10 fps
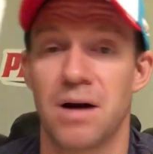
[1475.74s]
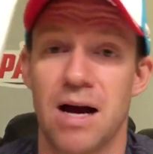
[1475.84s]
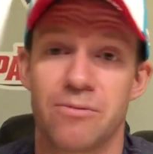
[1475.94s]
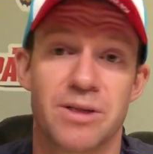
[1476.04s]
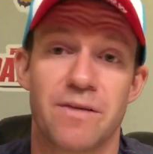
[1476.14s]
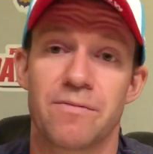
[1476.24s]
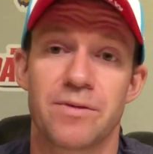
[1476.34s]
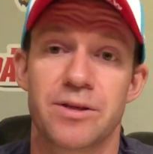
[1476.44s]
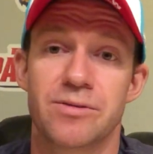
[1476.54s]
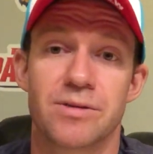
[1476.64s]
I would
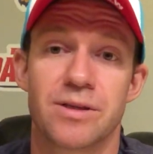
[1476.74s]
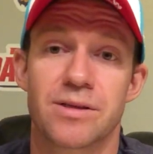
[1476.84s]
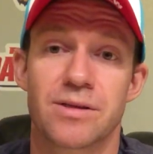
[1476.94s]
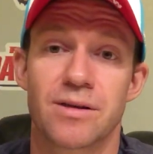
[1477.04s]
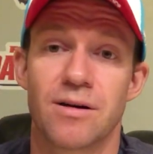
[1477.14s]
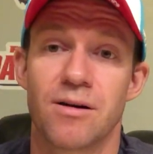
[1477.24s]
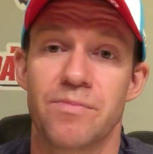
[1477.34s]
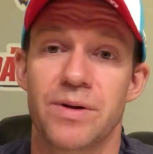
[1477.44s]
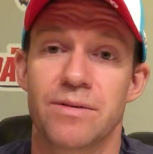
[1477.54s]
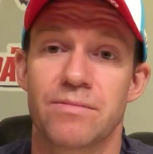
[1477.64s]
definitely use this in a
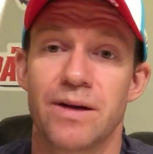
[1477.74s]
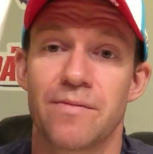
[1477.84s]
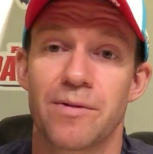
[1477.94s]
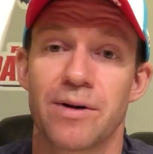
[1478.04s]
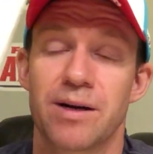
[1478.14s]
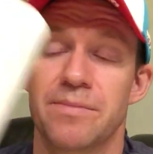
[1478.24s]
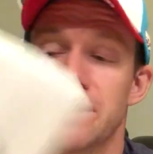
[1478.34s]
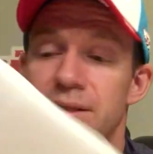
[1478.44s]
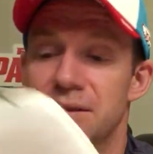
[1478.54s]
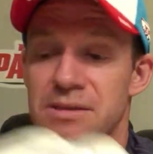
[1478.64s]
heartbeat. Definitely
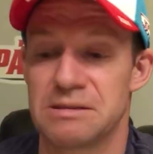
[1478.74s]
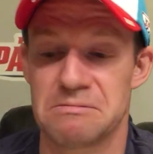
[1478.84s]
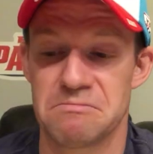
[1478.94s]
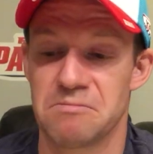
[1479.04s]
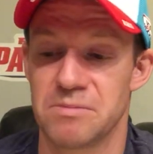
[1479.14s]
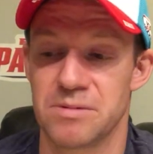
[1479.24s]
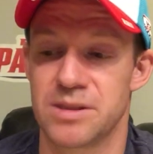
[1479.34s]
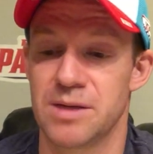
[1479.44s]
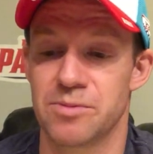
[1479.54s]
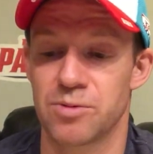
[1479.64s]
recommend this. It
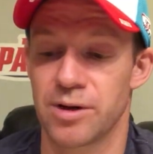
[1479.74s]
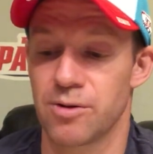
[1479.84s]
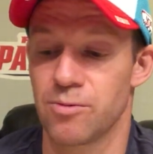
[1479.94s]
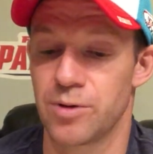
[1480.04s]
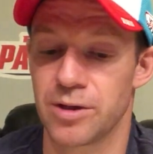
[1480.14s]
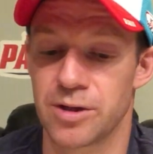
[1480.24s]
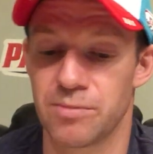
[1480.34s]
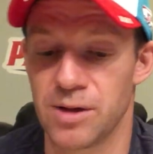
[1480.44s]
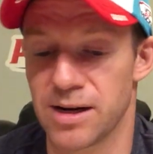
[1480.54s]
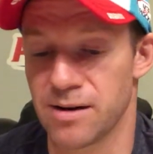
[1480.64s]
seems like a really good
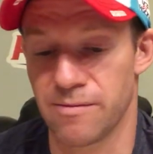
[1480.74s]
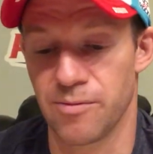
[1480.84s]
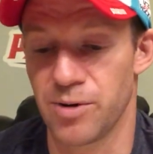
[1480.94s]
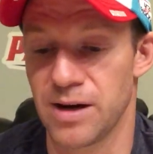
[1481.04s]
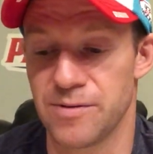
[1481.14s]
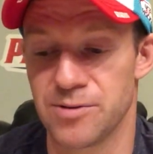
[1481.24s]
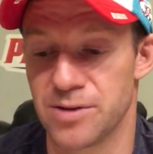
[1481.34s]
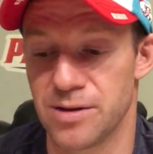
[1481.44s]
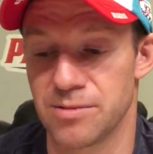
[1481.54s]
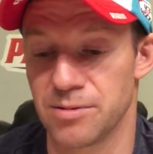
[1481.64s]
blocker. From what I've used
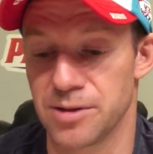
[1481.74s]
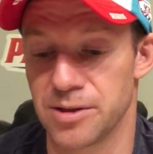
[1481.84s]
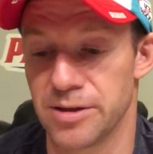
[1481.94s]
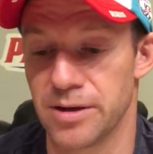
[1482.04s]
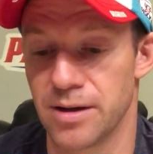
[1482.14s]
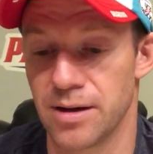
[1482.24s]
it, it's really good.